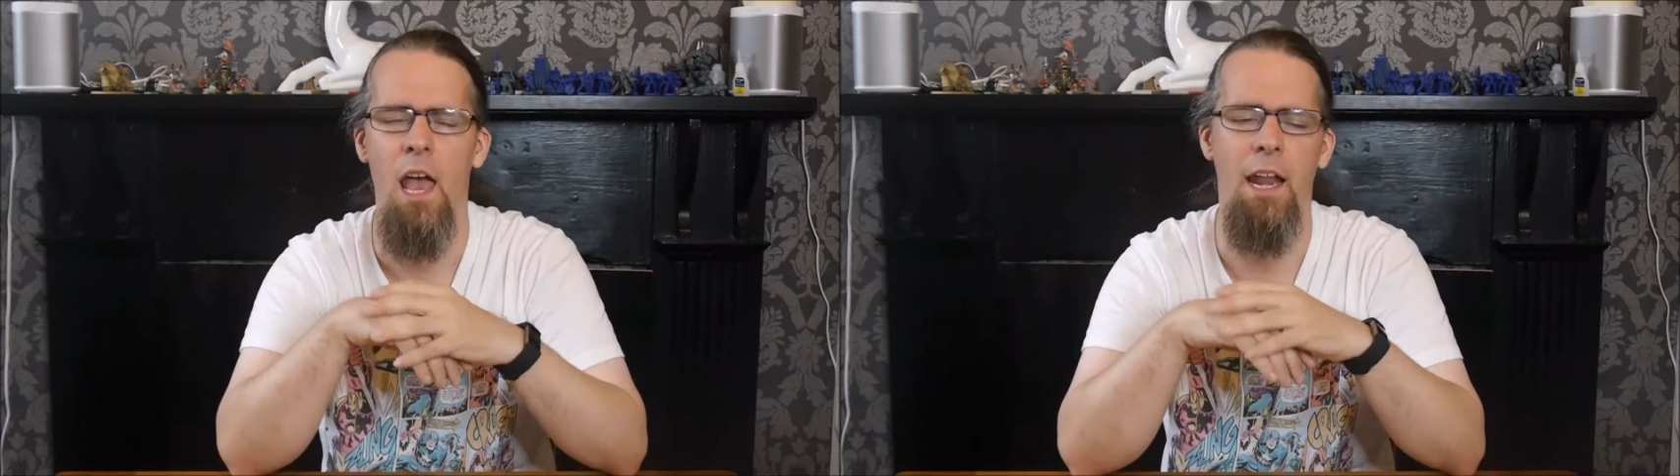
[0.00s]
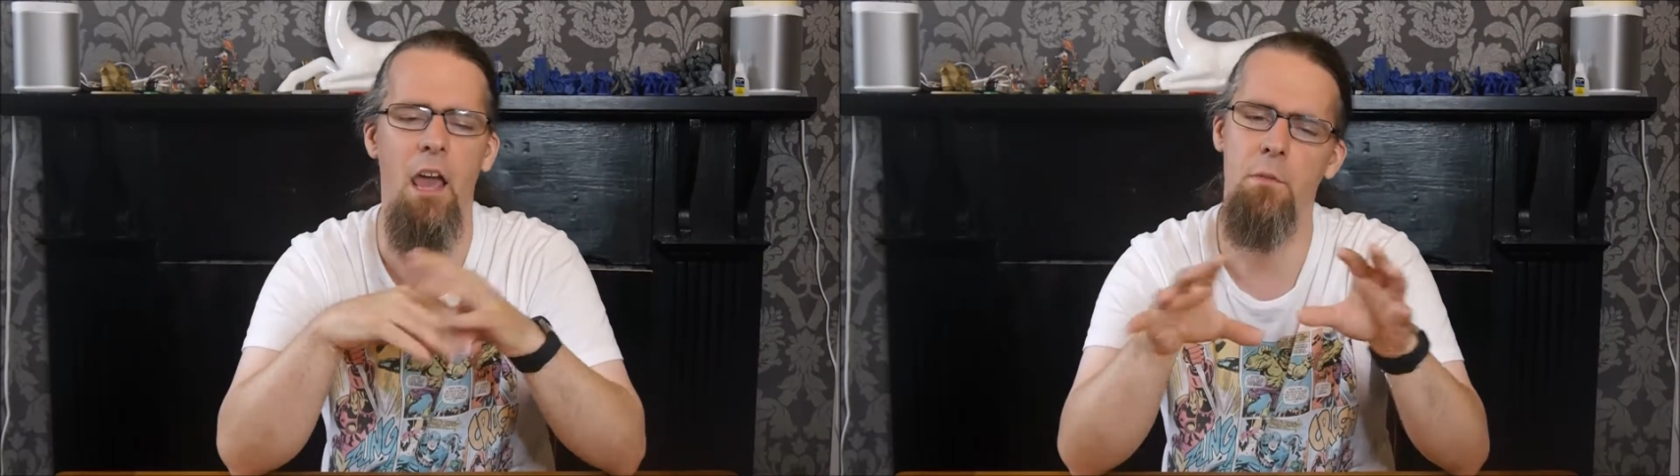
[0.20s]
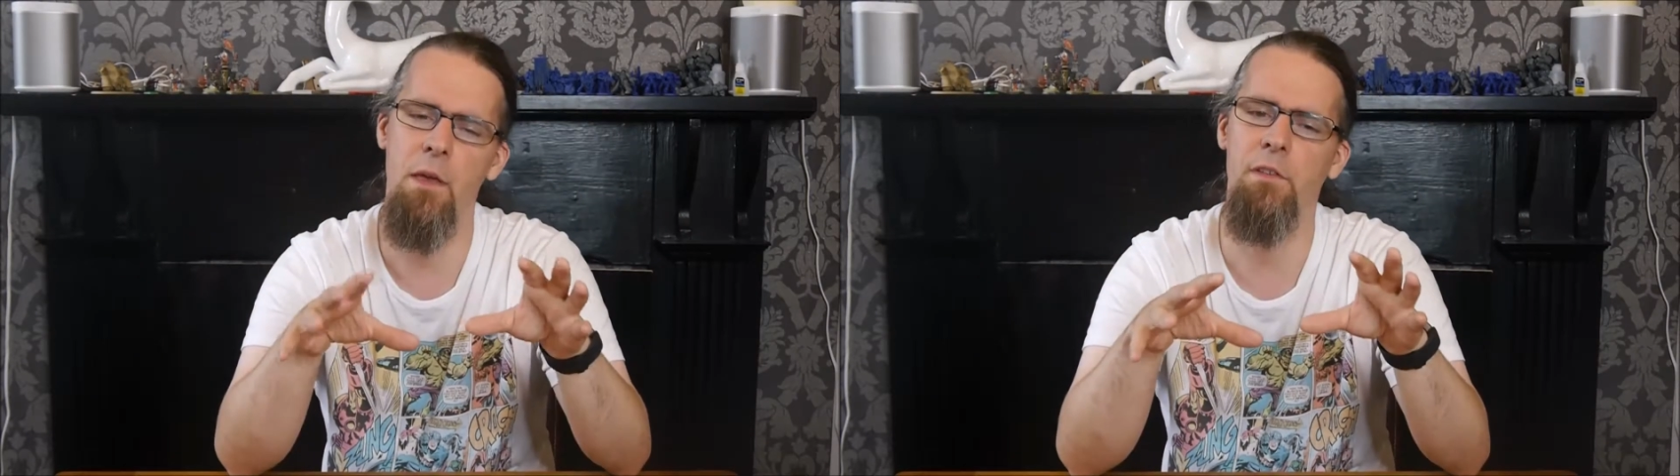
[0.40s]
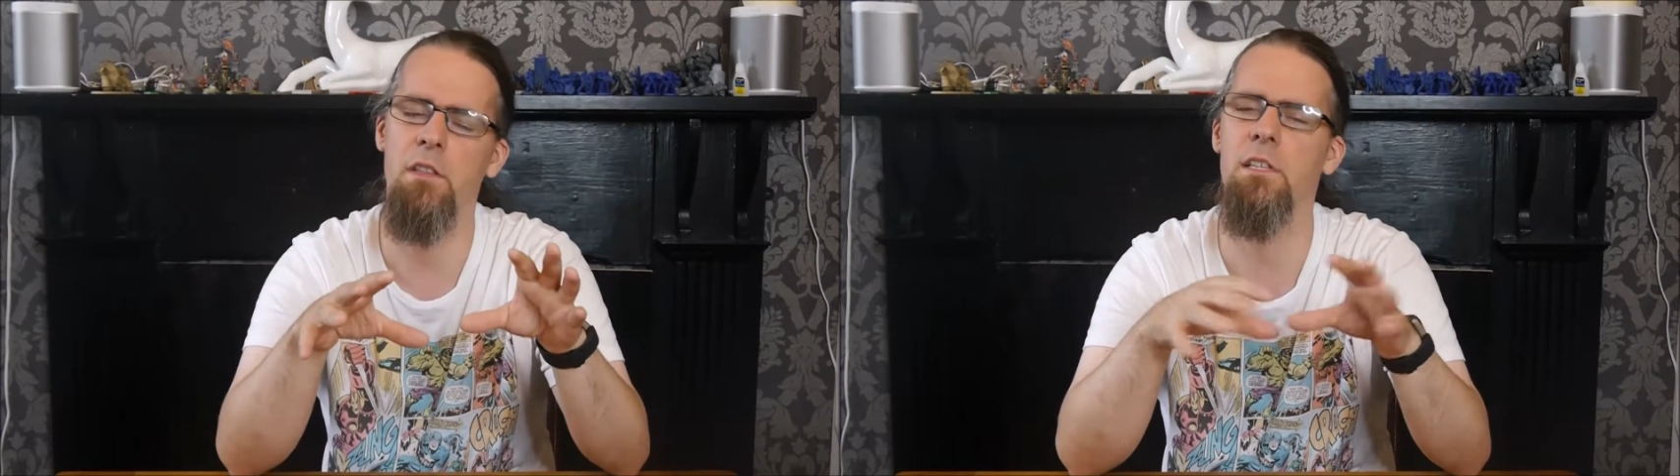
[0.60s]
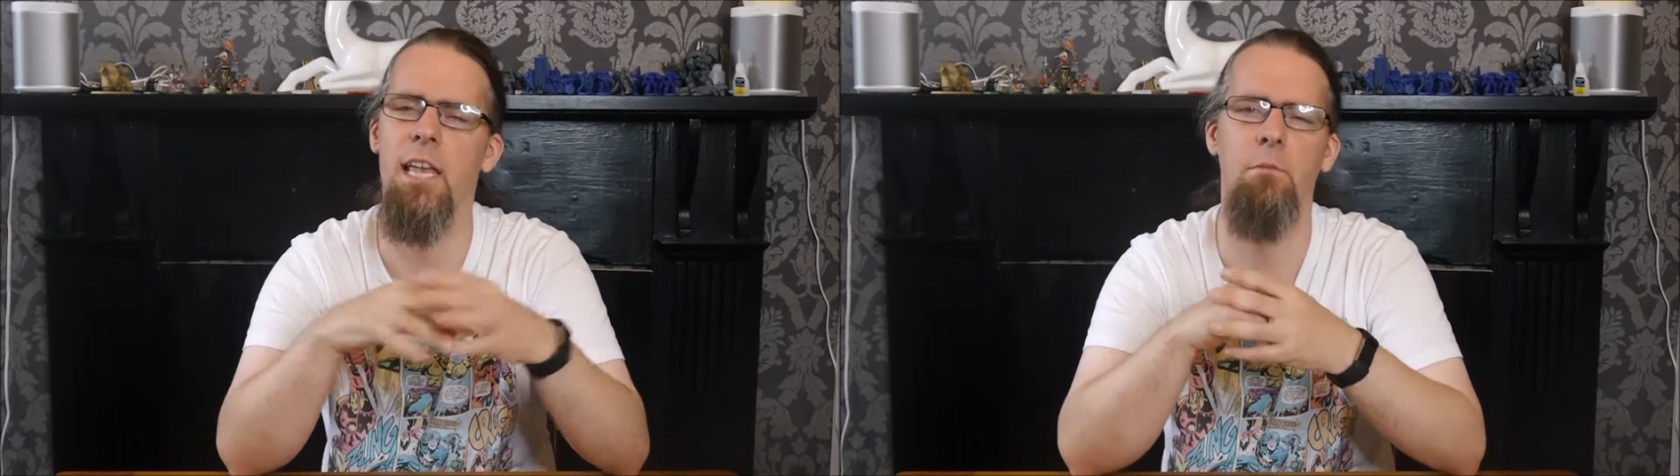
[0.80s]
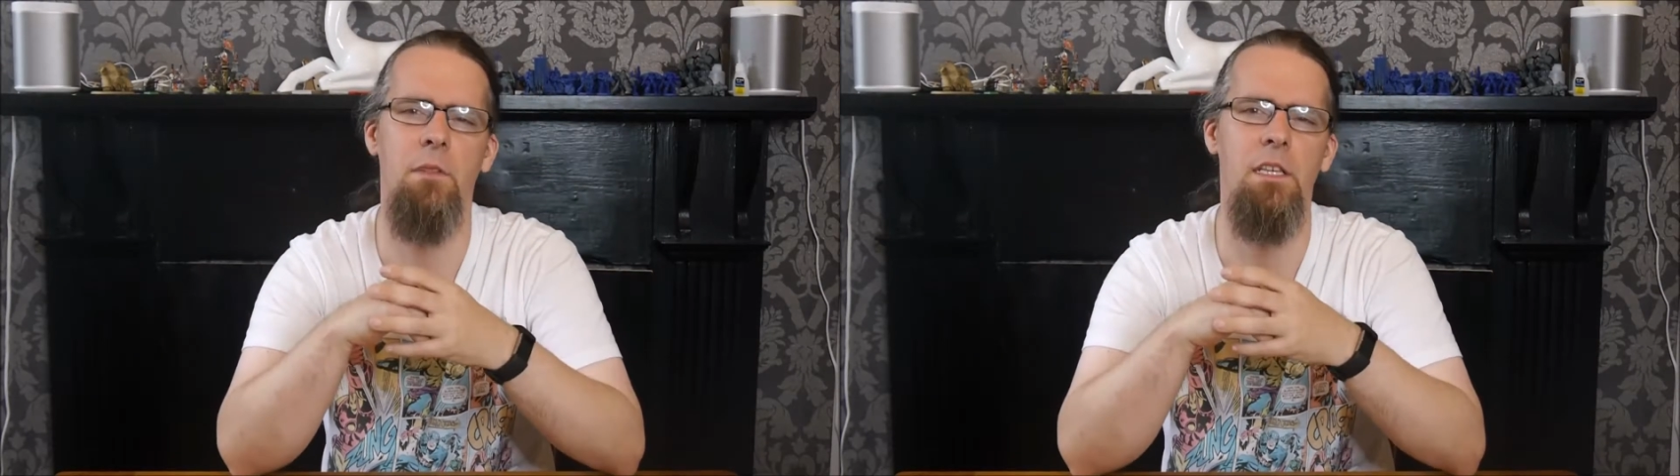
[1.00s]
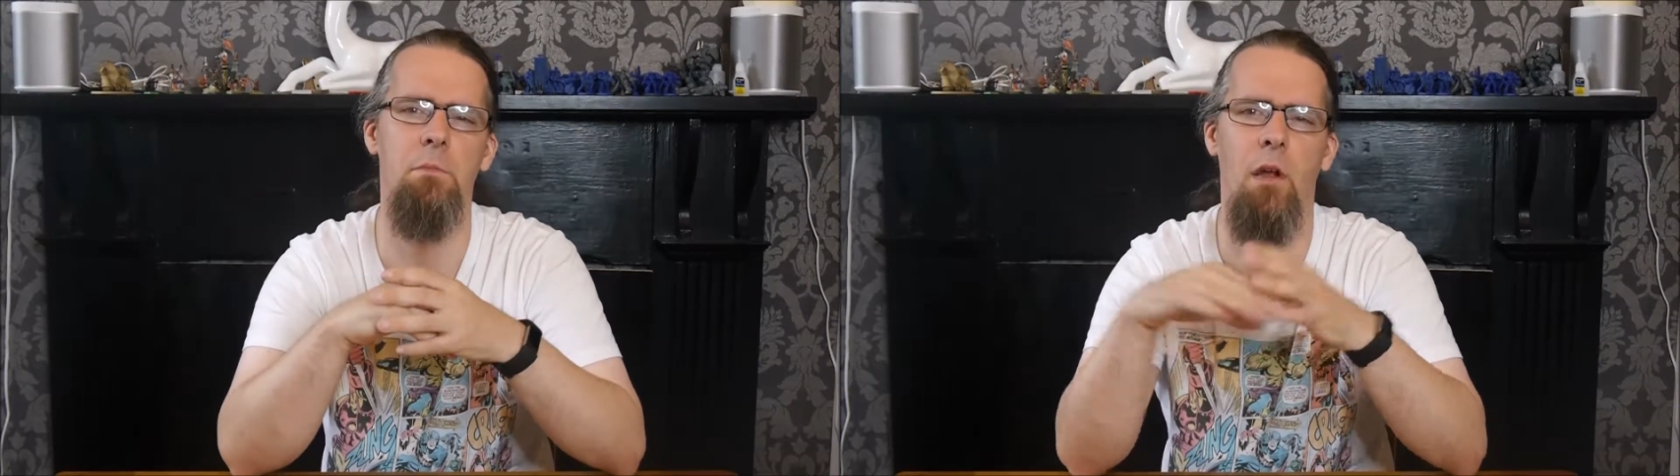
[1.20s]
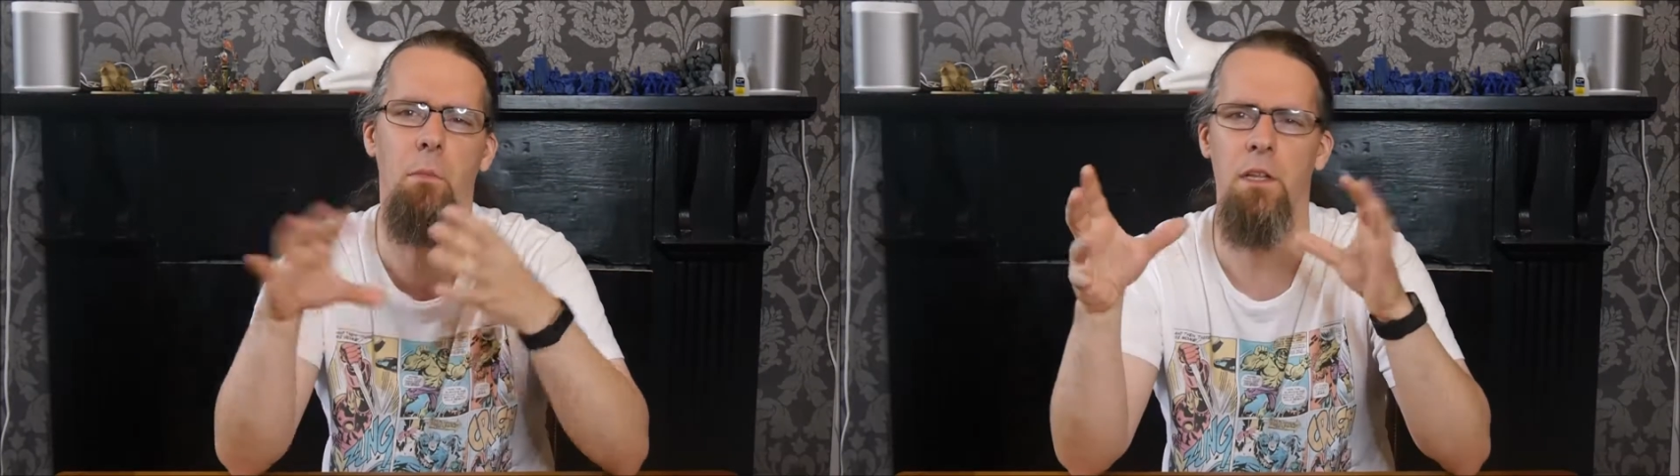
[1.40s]
And I hope they've done the same with this
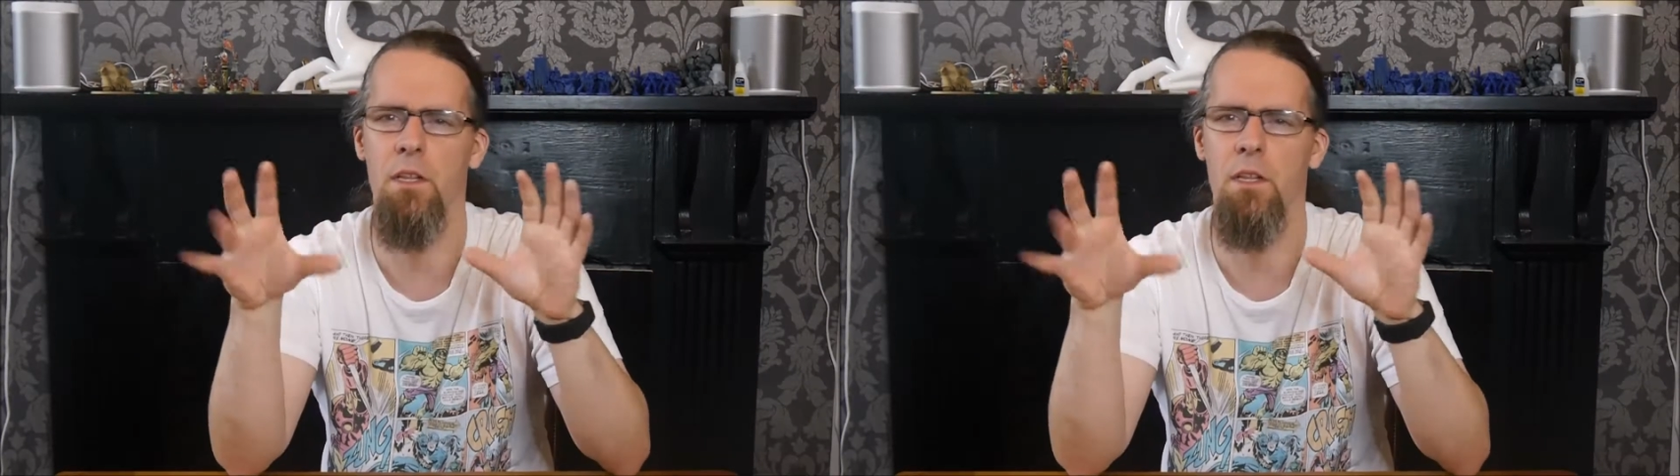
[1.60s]
Monopoly,